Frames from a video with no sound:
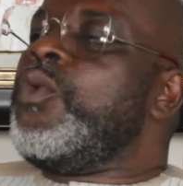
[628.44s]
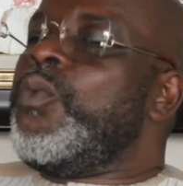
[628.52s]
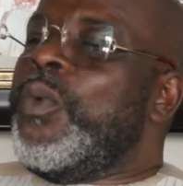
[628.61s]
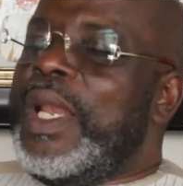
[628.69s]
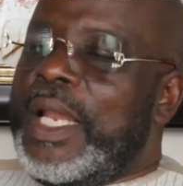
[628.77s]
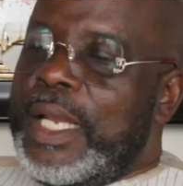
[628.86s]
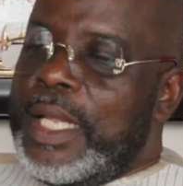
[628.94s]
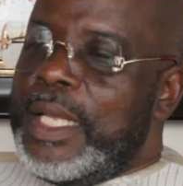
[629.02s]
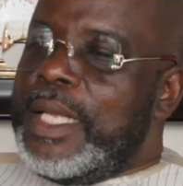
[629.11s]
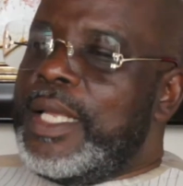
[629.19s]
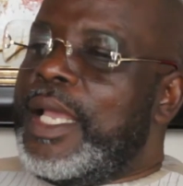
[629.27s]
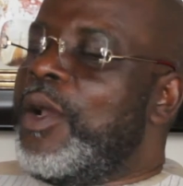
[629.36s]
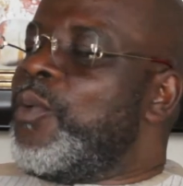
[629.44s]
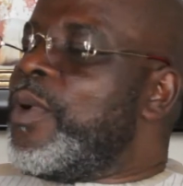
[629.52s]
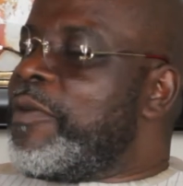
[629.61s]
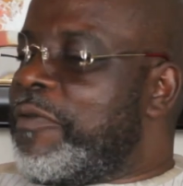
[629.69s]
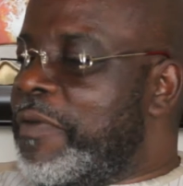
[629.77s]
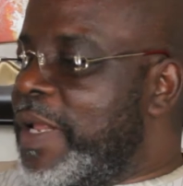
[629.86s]
willingly and
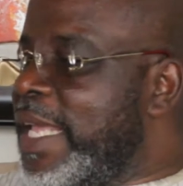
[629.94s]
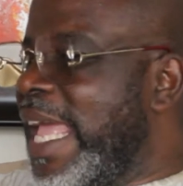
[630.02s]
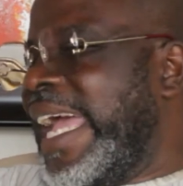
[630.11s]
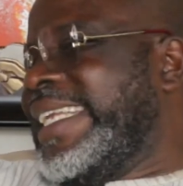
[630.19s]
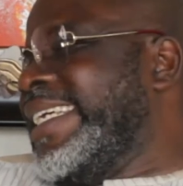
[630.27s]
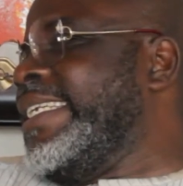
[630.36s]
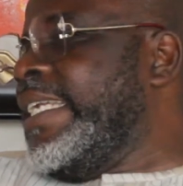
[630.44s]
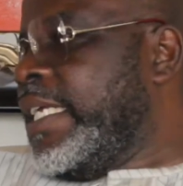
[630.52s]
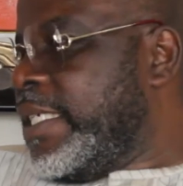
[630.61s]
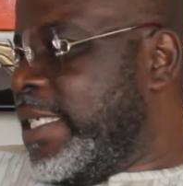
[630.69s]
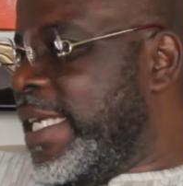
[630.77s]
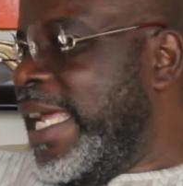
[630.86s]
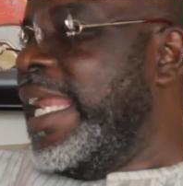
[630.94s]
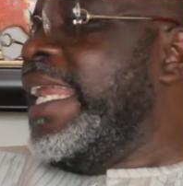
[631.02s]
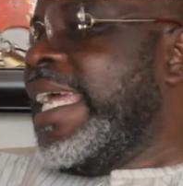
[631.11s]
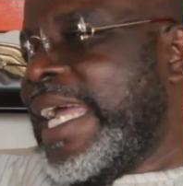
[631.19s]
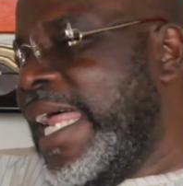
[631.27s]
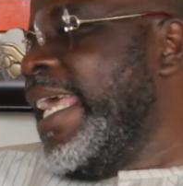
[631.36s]
willfully attended and
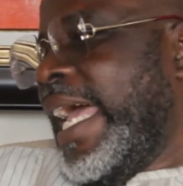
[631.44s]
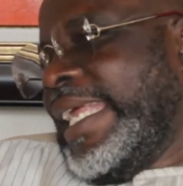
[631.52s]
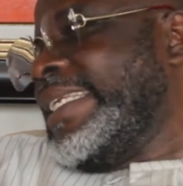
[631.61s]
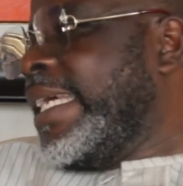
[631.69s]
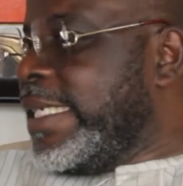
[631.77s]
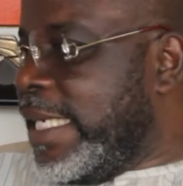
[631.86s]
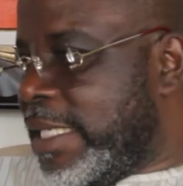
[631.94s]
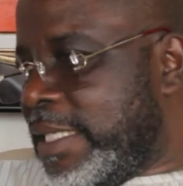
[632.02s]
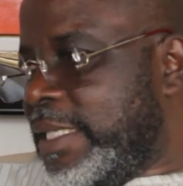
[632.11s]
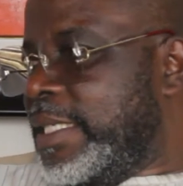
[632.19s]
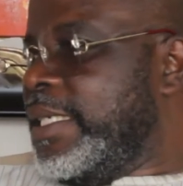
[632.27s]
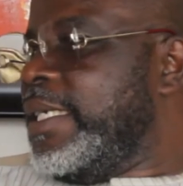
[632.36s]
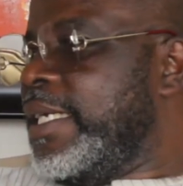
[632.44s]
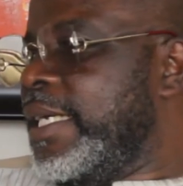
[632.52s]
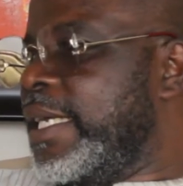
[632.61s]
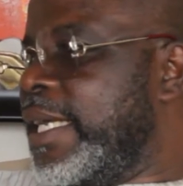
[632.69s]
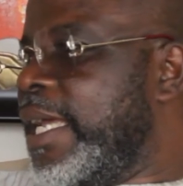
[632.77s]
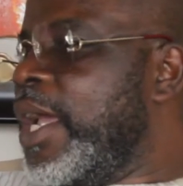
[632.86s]
legally attended.
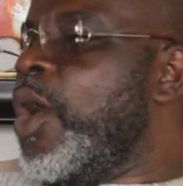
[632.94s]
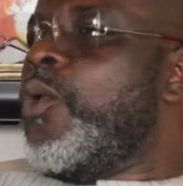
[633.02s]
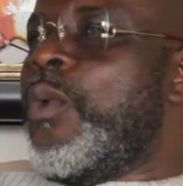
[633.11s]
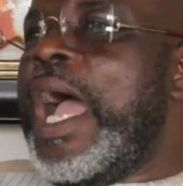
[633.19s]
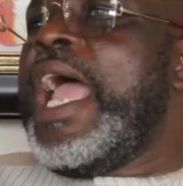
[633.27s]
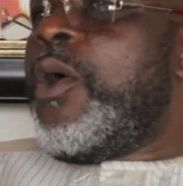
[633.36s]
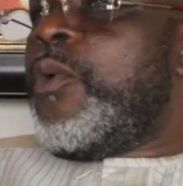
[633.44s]
Why